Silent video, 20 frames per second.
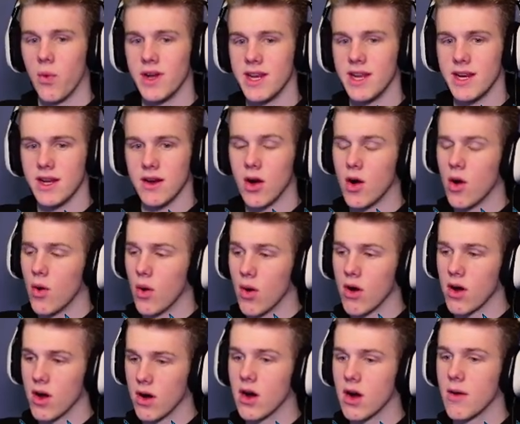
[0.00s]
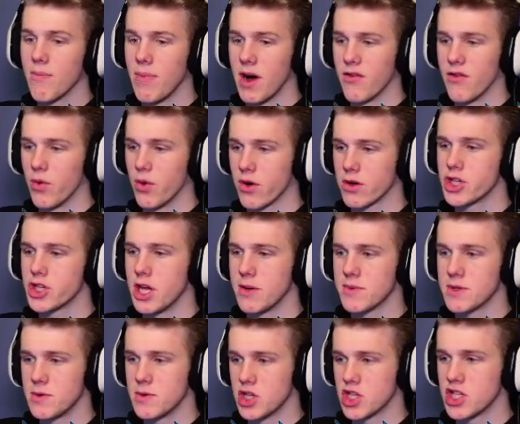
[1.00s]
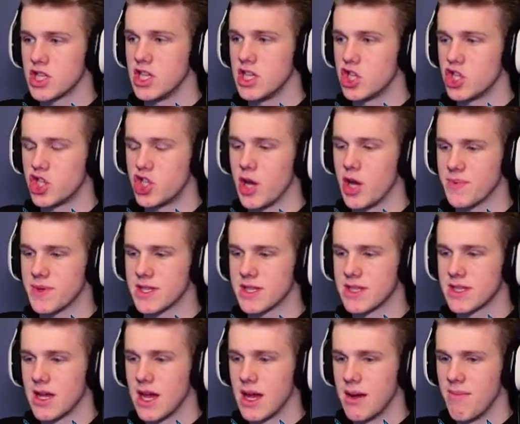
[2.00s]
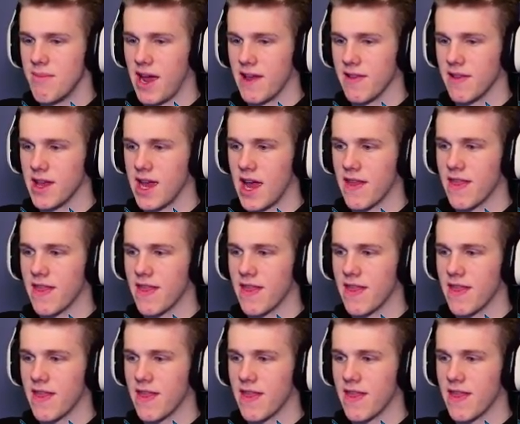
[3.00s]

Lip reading: We need... Or above water ships. We just need ships, mainly.